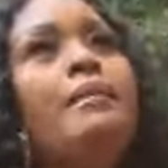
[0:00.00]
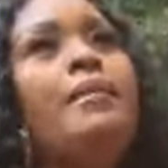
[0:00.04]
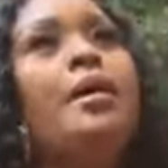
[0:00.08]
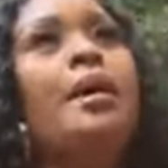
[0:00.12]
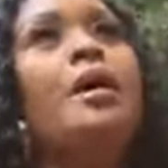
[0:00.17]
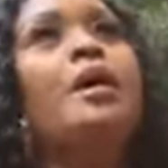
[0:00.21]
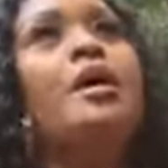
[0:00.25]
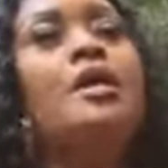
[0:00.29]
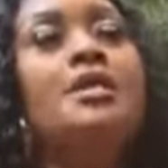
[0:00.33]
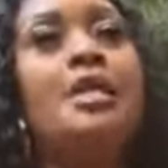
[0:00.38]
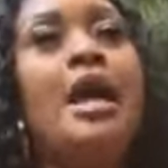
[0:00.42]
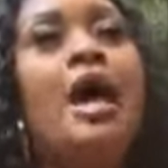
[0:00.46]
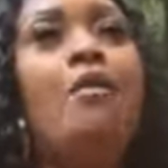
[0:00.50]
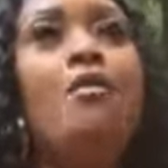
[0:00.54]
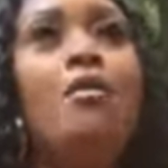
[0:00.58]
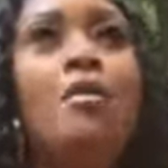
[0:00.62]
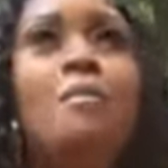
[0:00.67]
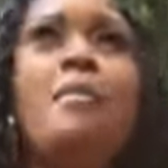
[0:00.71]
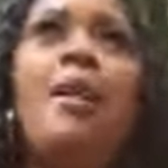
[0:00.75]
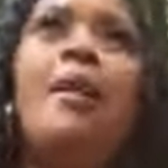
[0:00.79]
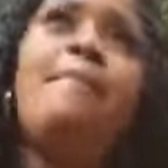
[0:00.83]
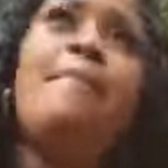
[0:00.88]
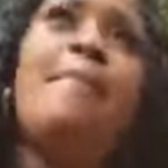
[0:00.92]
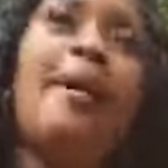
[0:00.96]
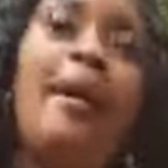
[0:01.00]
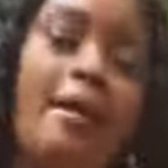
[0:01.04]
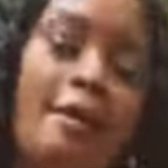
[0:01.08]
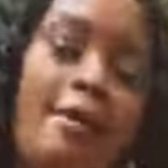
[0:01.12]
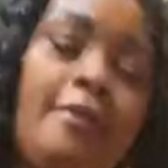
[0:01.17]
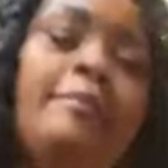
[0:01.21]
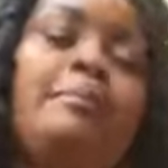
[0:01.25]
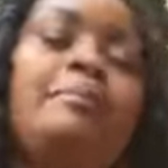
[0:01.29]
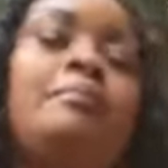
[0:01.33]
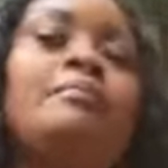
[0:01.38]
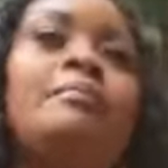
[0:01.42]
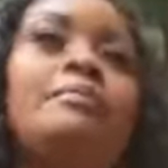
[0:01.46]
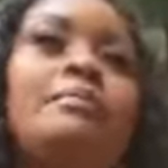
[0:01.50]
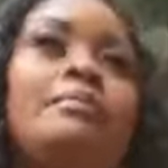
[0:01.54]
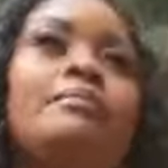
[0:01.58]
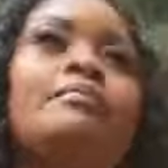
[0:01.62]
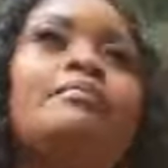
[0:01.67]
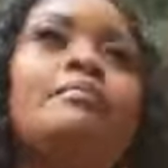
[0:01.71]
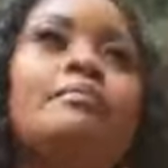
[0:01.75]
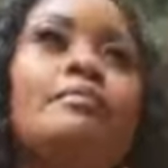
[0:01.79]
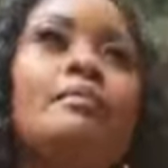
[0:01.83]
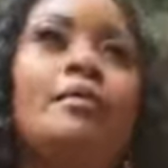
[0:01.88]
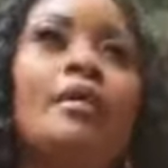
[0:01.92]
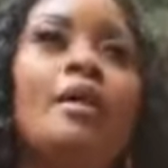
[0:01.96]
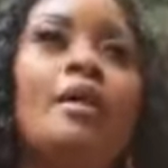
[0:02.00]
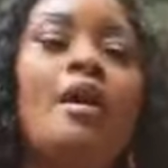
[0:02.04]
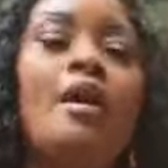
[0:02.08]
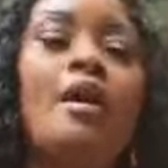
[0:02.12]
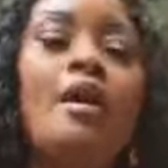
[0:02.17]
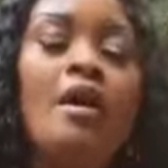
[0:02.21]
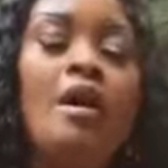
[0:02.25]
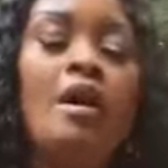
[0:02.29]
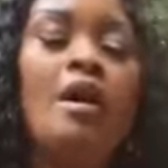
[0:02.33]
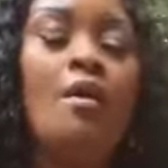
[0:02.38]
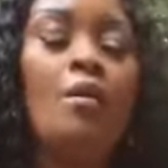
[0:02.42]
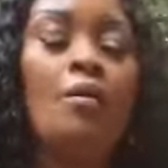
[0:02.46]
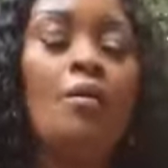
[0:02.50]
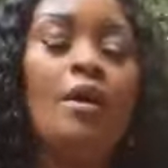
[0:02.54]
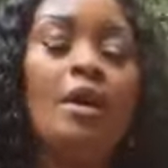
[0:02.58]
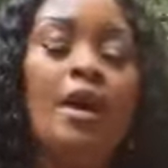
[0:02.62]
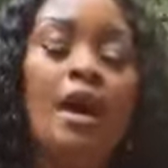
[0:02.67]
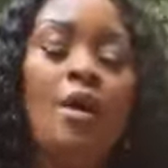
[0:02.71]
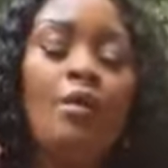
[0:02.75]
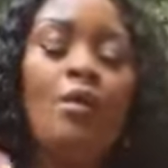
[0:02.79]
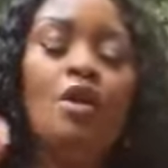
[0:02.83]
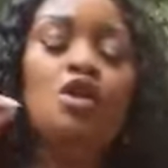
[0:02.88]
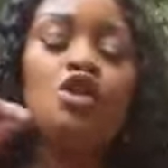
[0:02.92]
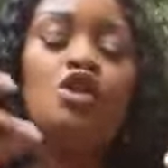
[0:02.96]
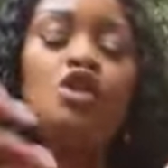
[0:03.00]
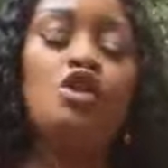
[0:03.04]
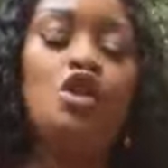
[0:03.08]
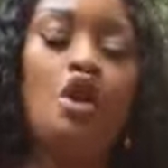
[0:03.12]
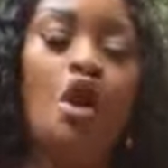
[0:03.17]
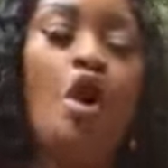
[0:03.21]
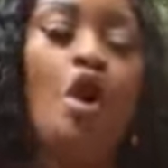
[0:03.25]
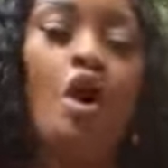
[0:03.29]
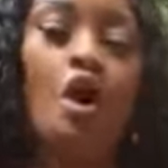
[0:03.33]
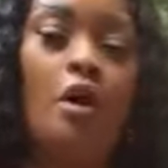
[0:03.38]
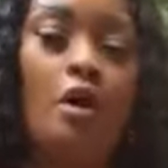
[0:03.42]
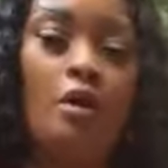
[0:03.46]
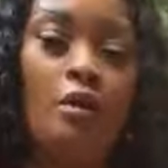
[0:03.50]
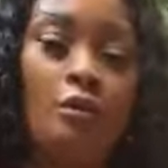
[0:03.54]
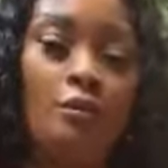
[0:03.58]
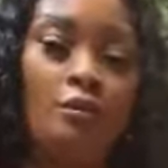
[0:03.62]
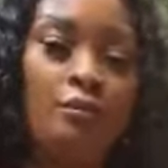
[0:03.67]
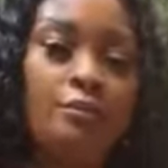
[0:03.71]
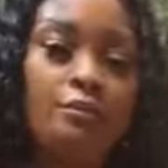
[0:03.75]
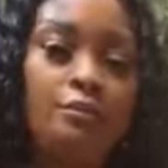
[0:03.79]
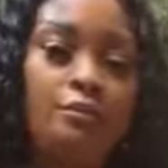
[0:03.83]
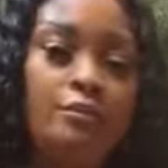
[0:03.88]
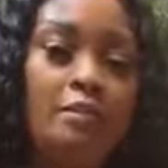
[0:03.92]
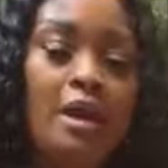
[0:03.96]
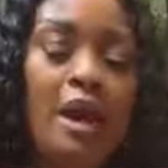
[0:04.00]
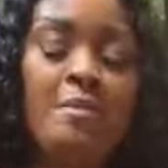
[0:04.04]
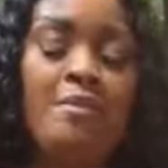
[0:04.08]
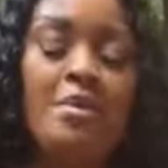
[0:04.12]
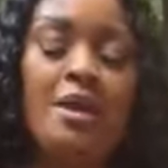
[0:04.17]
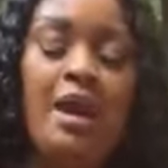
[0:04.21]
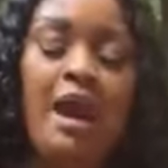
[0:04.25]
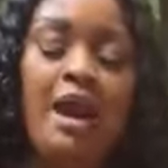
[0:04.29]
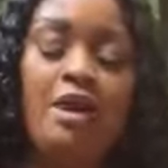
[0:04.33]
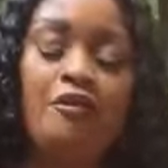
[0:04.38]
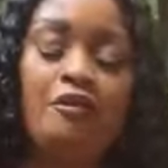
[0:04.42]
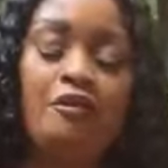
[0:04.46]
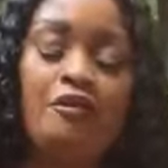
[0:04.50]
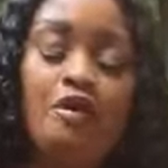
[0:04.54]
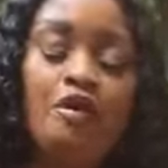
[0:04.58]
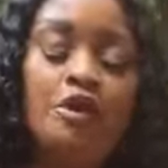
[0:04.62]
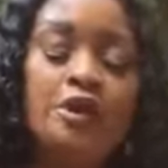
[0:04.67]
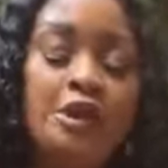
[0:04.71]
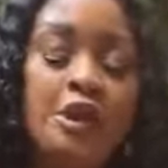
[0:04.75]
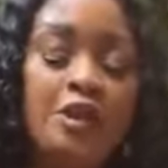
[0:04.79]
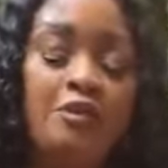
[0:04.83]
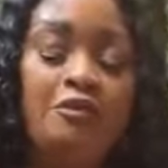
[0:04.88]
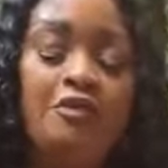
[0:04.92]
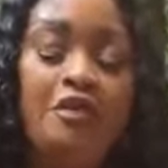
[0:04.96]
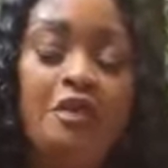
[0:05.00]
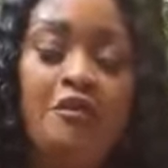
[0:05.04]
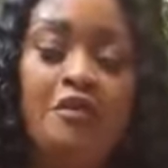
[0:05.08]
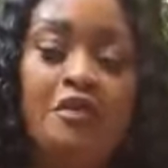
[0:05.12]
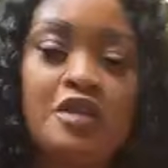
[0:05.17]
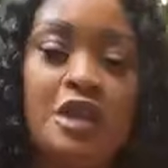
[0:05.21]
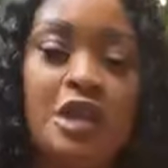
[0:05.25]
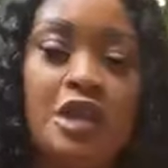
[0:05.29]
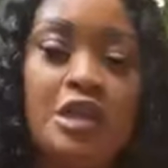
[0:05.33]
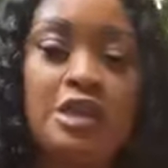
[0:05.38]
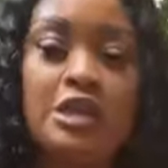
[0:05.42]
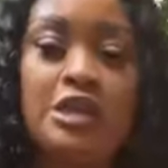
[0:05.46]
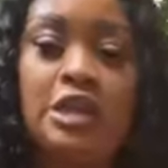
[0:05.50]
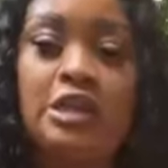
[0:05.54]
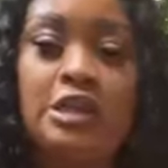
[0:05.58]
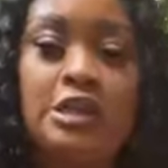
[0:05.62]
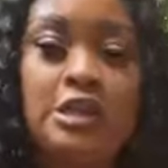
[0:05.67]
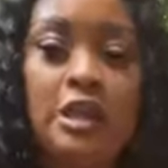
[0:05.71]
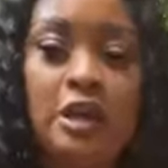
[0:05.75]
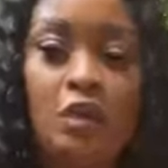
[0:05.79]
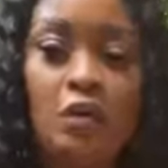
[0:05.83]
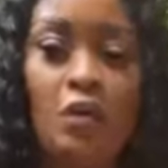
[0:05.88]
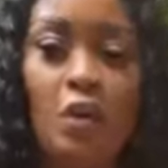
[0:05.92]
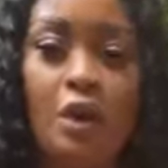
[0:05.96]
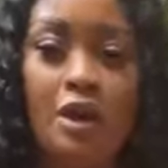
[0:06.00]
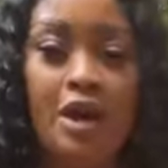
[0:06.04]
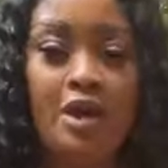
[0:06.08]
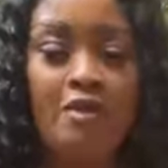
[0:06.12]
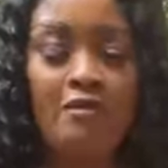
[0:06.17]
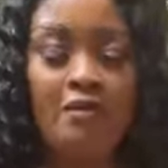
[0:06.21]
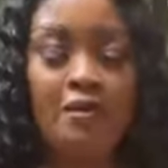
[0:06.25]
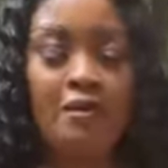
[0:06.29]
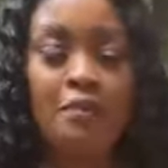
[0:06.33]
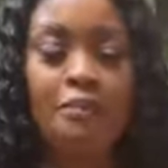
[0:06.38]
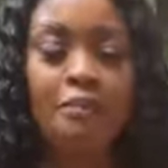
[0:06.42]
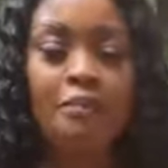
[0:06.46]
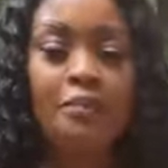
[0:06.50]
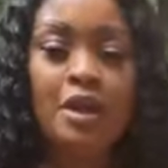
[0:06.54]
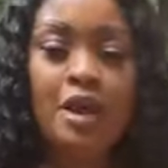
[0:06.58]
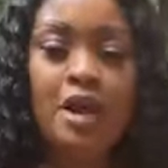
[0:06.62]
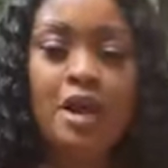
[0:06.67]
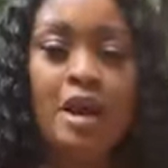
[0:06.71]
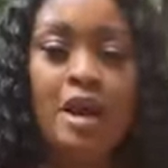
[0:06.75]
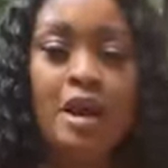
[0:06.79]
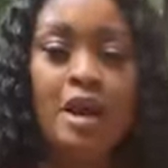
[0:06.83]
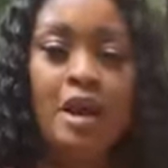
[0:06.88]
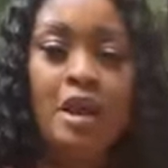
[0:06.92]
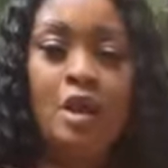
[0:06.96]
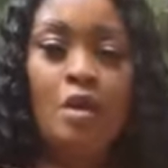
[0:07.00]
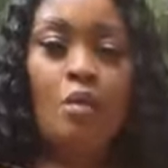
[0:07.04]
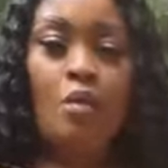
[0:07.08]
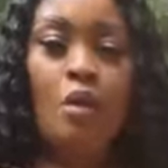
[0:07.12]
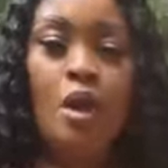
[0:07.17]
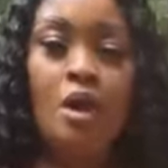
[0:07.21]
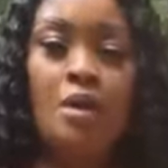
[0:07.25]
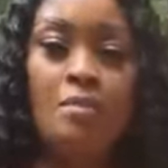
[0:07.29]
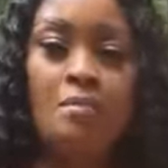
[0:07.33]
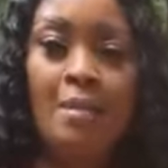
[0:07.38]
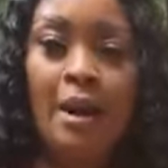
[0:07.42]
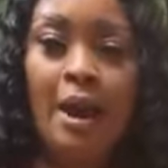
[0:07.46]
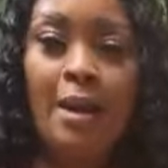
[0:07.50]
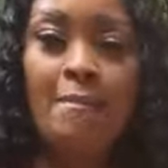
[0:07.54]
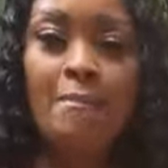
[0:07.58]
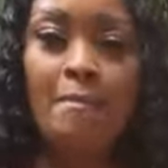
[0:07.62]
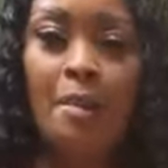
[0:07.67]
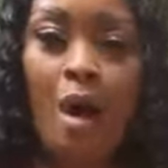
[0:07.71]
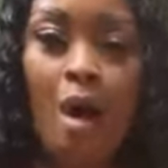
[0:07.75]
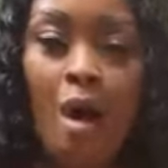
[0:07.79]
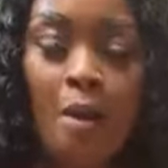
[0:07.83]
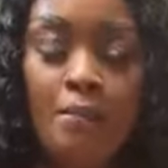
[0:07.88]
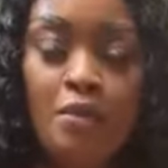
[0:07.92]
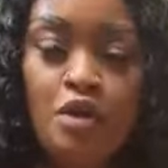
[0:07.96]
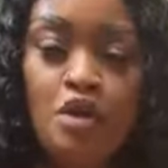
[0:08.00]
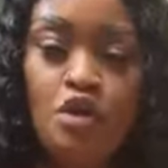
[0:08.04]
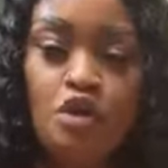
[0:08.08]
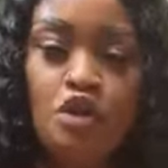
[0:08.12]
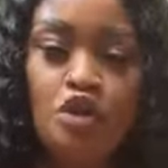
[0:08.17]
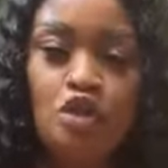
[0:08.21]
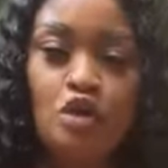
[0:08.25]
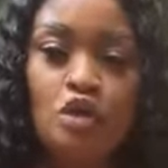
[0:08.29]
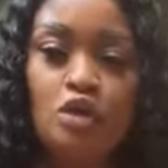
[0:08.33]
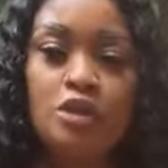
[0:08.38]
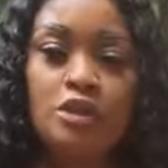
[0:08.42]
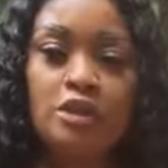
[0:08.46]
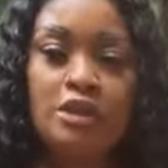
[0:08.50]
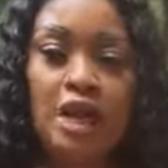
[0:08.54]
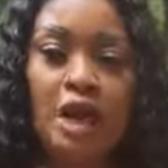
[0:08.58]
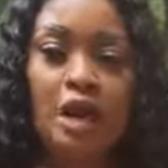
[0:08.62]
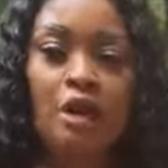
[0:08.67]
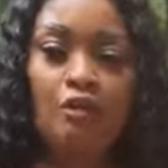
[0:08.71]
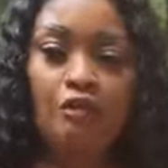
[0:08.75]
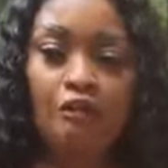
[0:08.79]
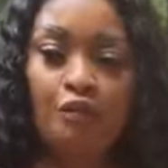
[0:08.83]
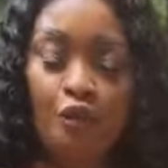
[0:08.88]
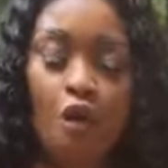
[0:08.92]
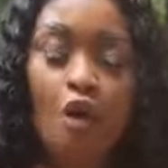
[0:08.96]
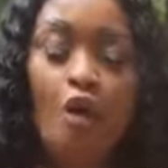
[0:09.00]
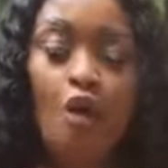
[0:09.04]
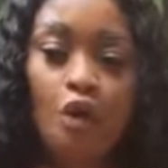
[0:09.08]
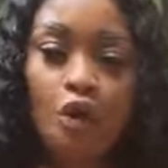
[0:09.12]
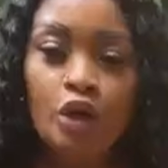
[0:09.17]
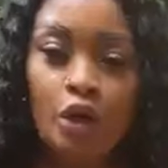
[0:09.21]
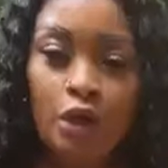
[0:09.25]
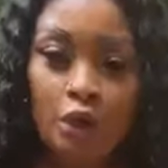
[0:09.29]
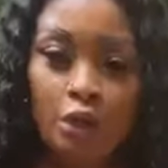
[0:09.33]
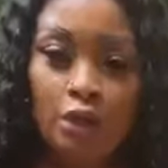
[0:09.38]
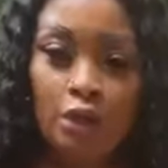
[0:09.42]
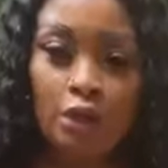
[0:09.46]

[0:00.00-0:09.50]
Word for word: Because I remember when I was younger, maybe like fourteen, fifteen, sixteen, whatever, when my mom used to sell food.